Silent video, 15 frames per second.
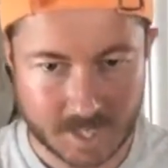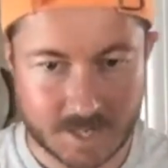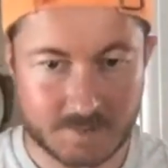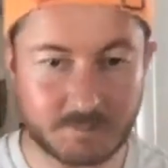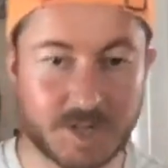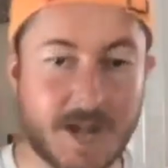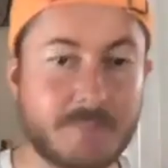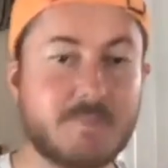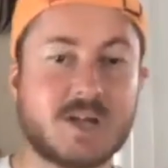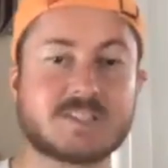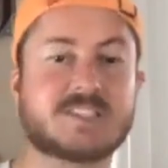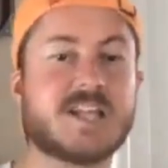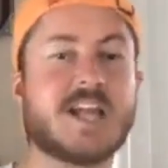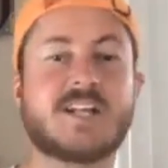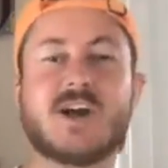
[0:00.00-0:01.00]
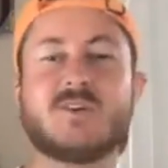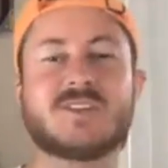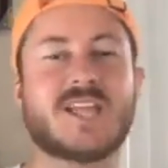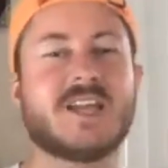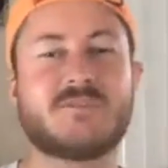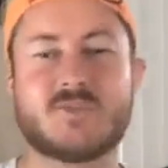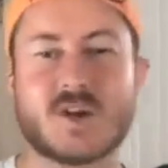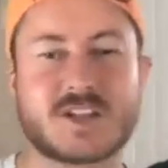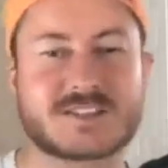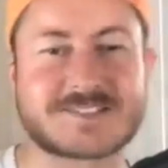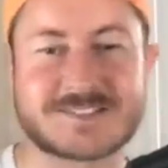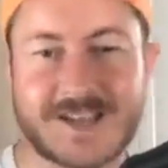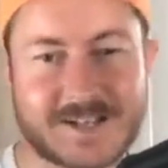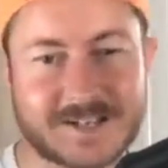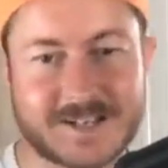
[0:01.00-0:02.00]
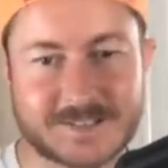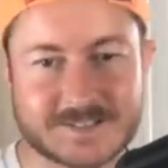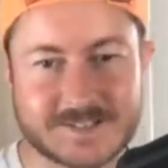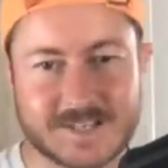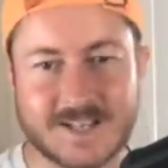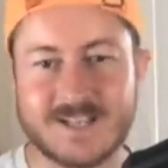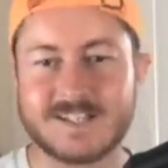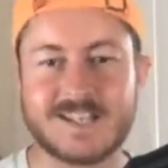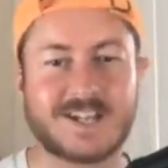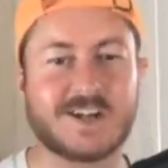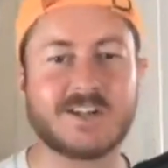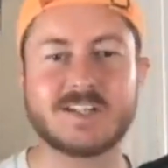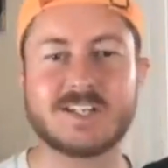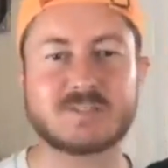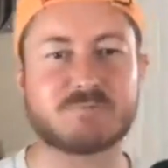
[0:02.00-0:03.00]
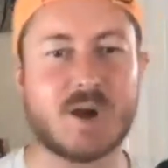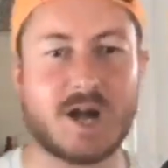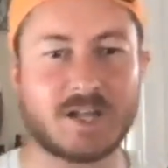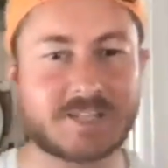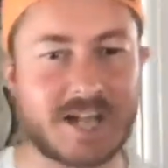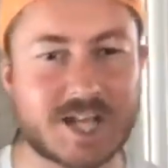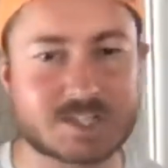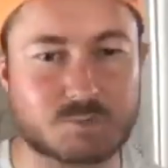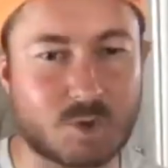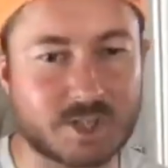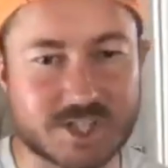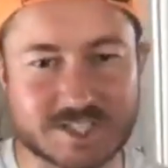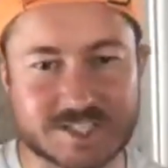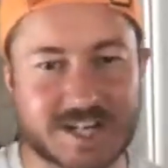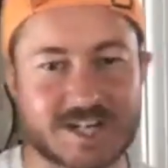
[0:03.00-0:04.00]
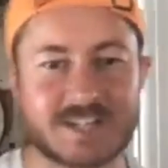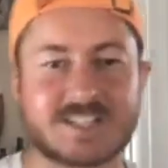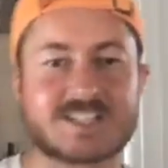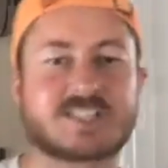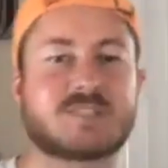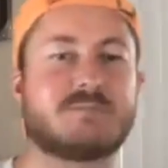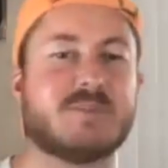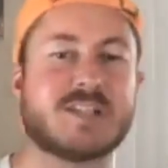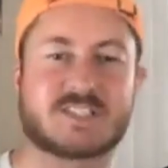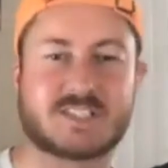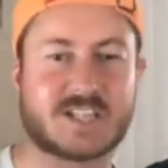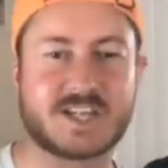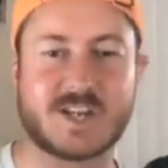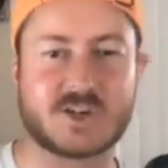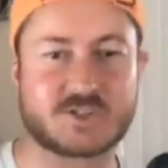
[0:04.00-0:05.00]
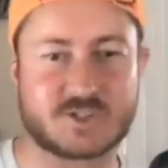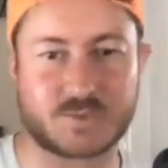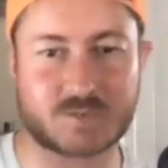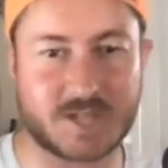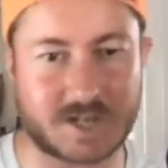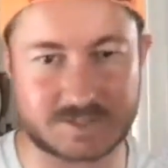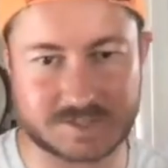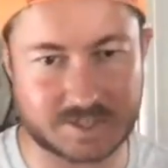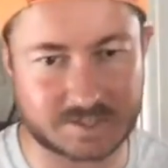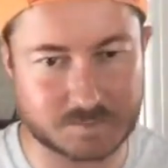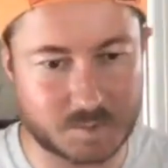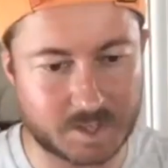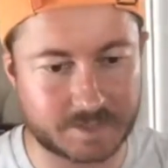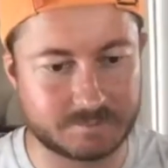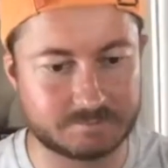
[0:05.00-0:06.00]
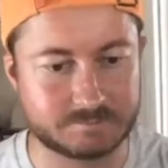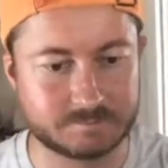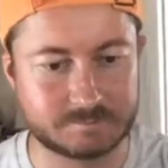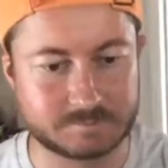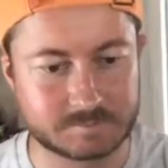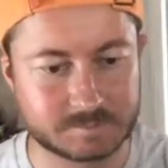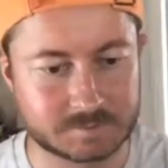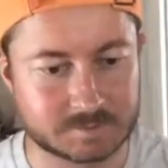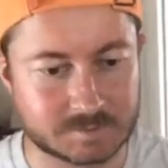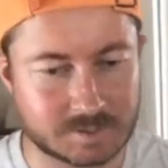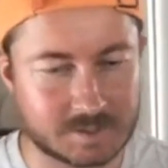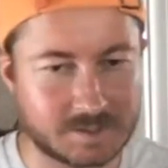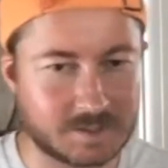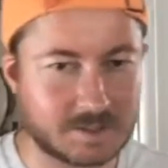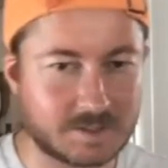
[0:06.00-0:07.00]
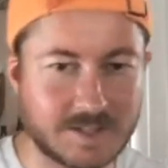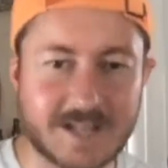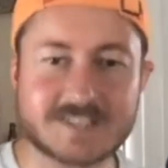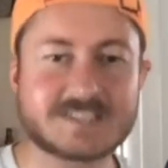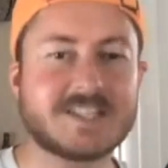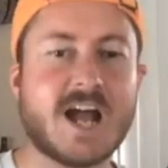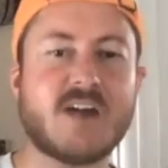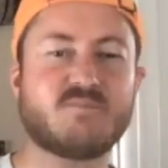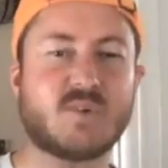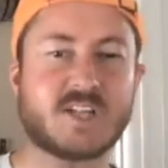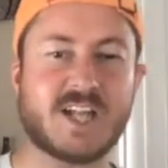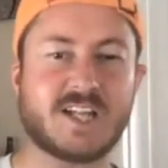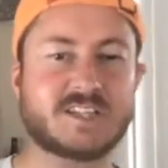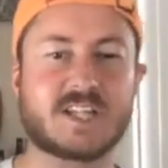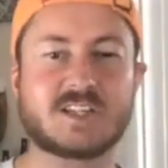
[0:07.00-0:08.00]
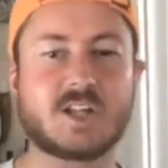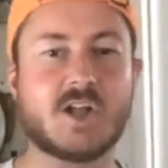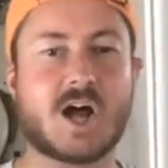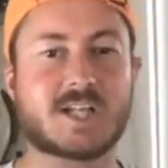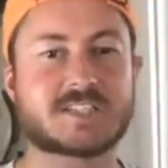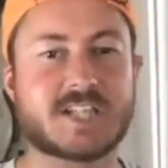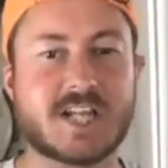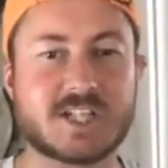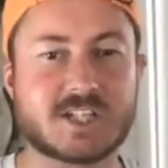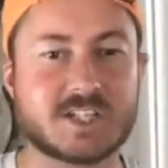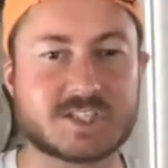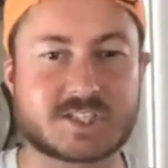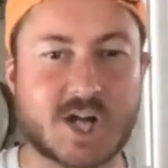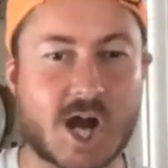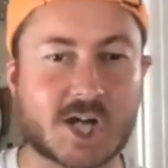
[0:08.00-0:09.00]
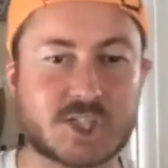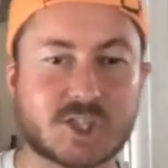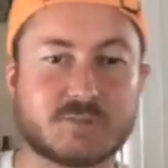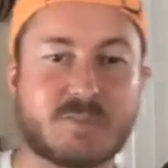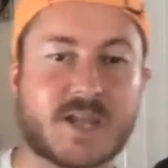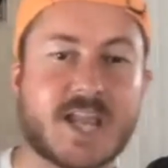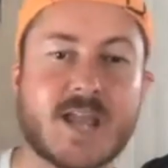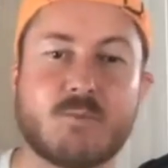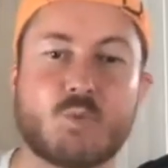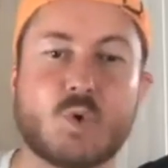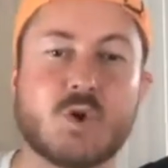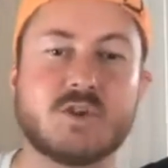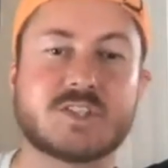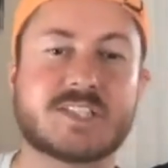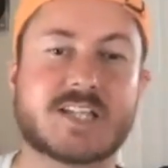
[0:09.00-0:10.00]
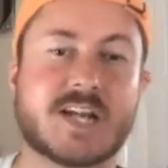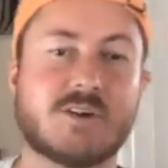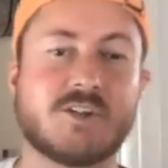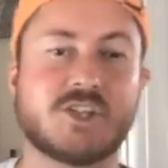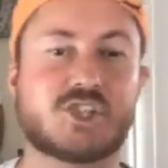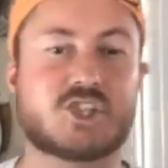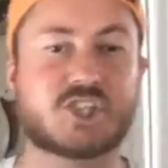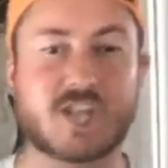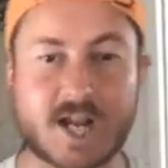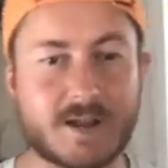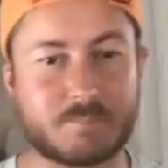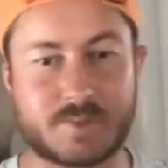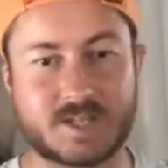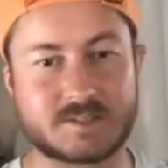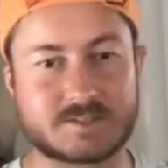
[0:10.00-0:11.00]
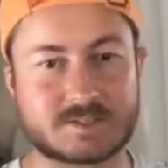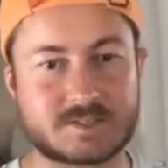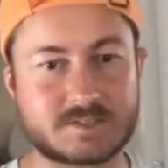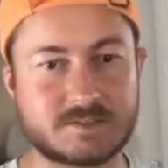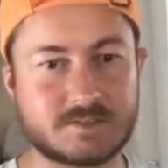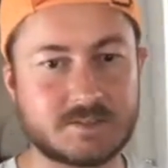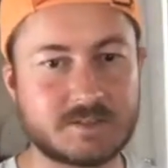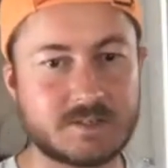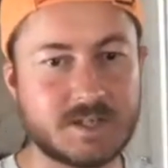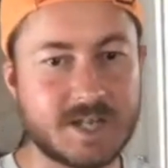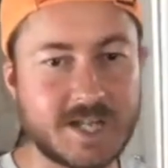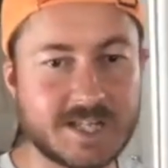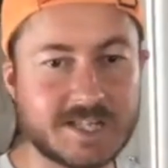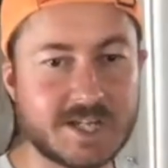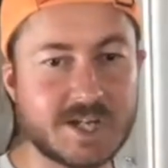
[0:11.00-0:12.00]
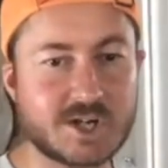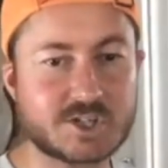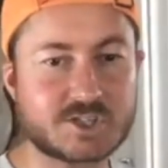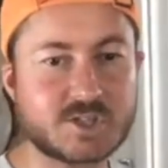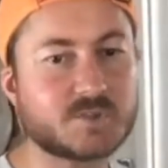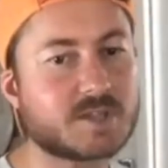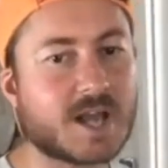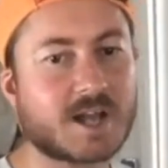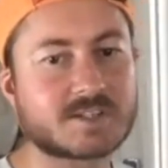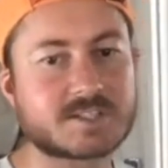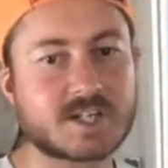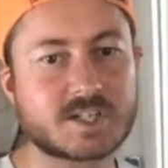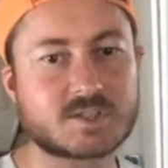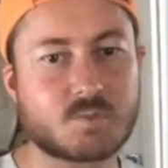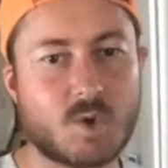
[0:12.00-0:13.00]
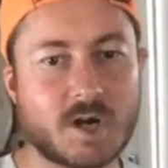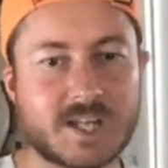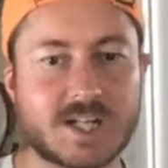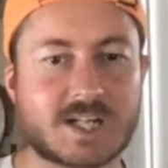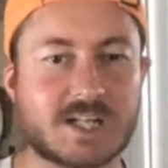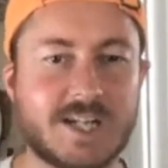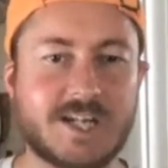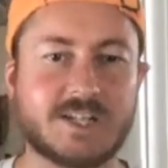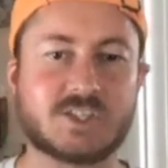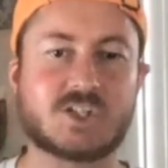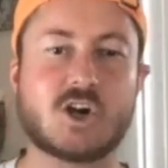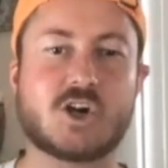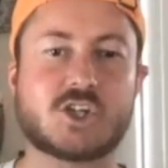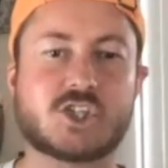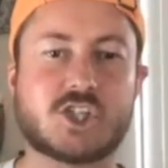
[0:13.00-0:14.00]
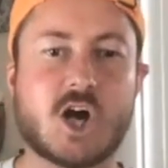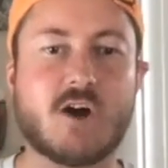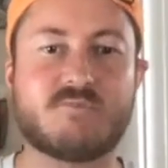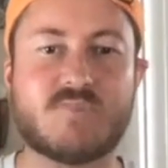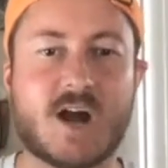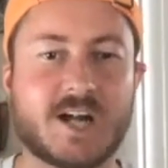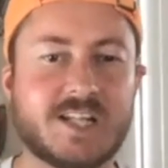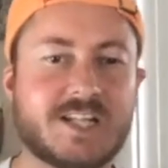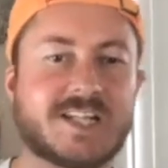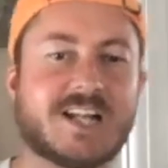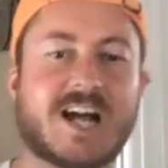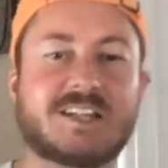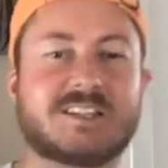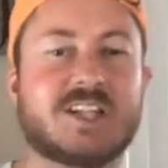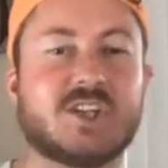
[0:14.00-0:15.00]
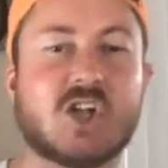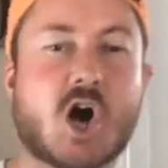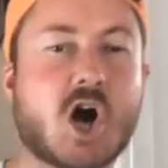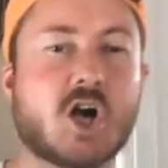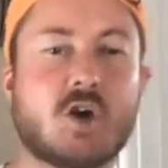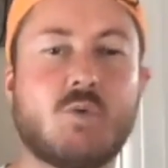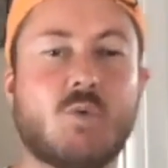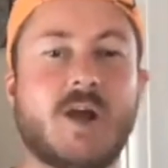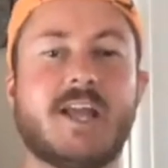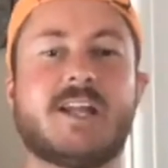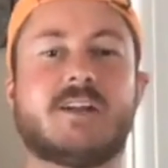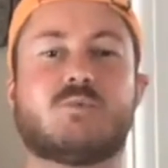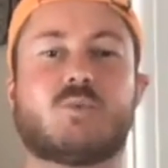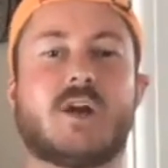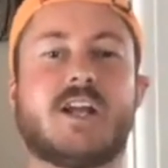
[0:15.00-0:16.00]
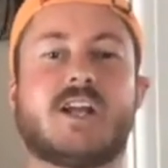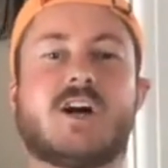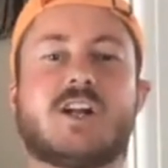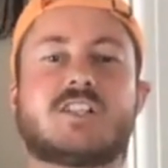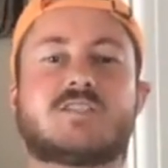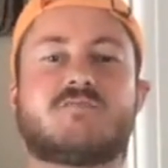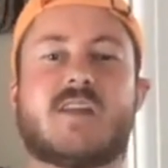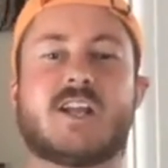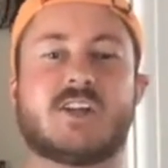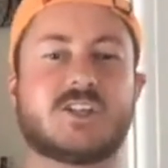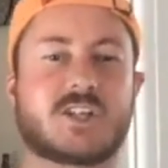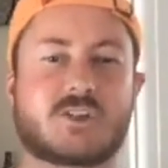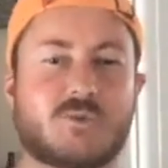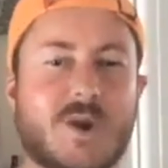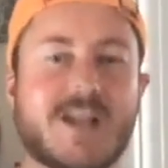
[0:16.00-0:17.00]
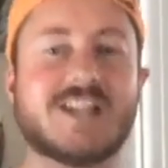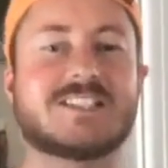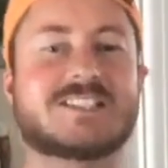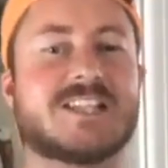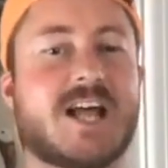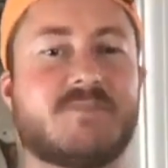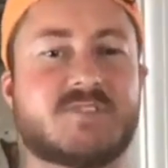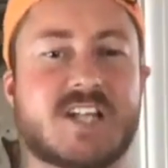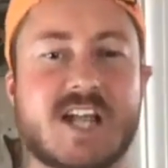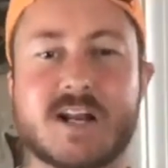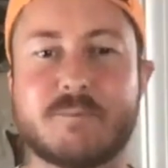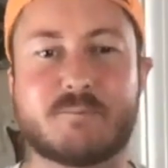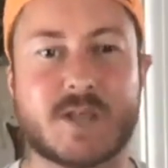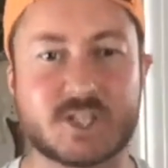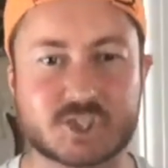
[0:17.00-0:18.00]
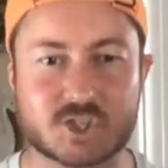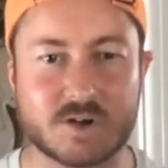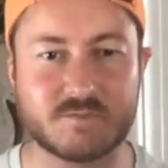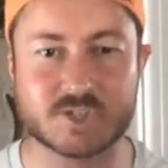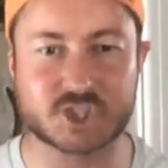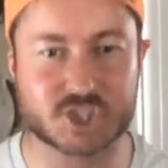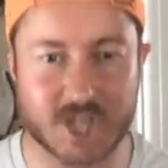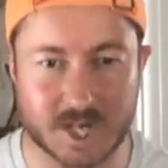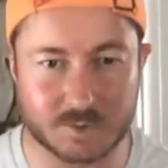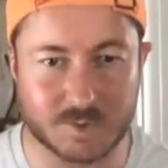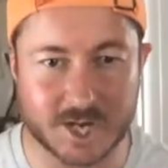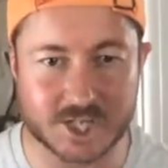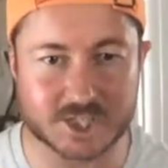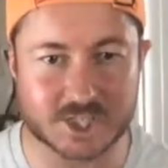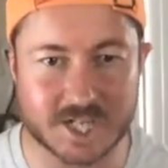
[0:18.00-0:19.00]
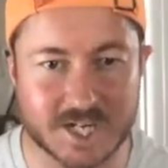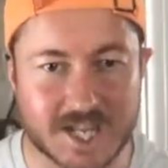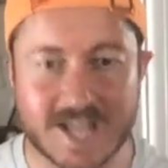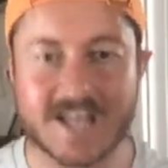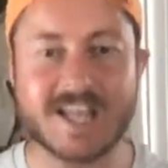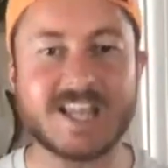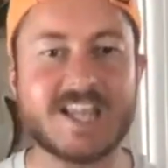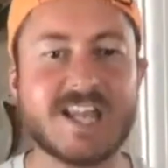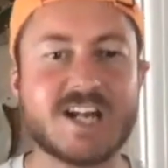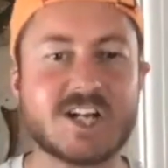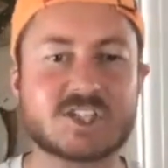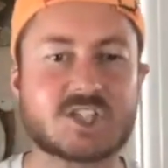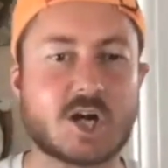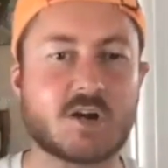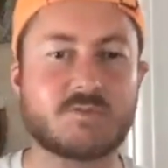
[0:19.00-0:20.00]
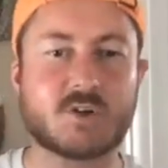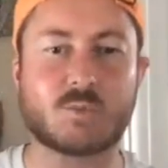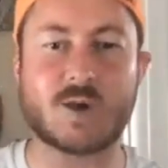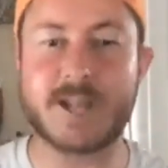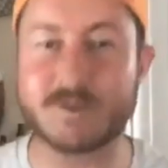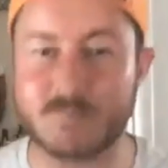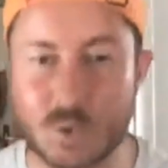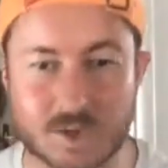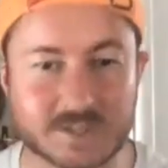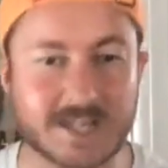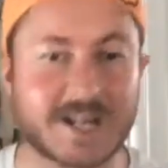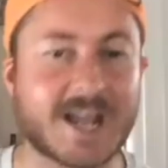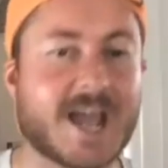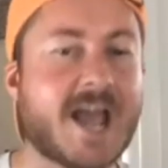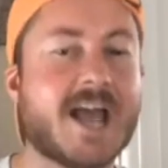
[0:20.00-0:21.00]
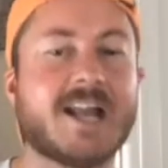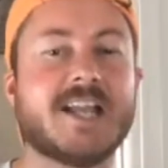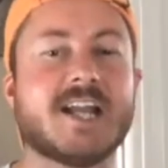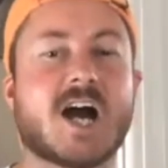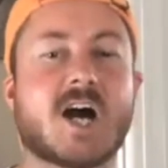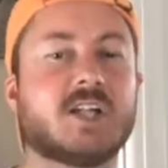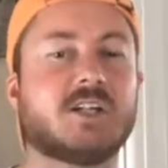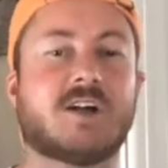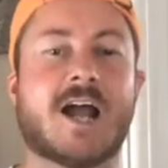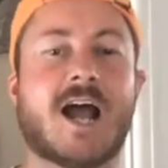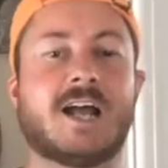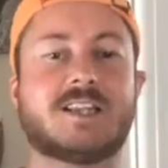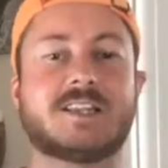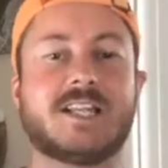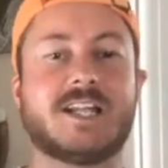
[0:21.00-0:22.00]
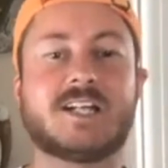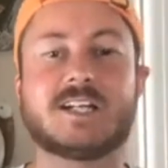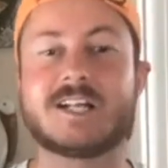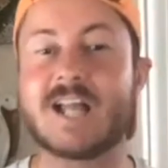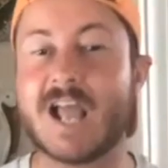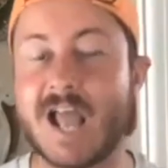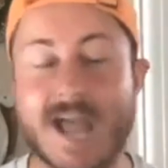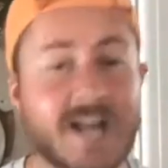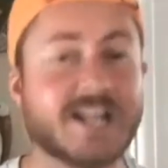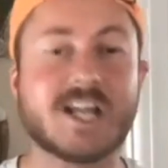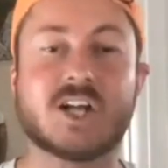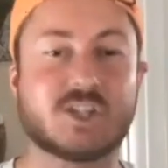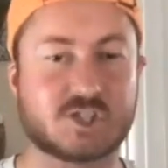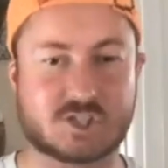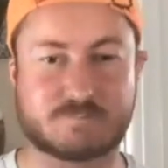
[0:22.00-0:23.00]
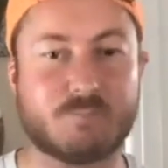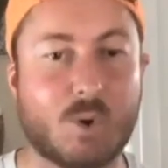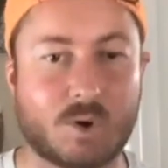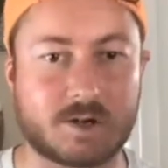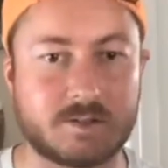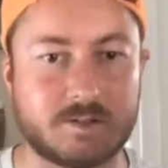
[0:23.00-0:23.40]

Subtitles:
But I must say, don't think for a second that on this podcast we're just going to dismiss the year 2020. Let's not forget that the Los Angeles Dodgers became World Series champions in the year 2020, and Clayton Kershaw finally got the long-awaited ring on his finger, the greatest left-handed pitcher of his generation. He deserved a ring more than any other athlete in any other sport.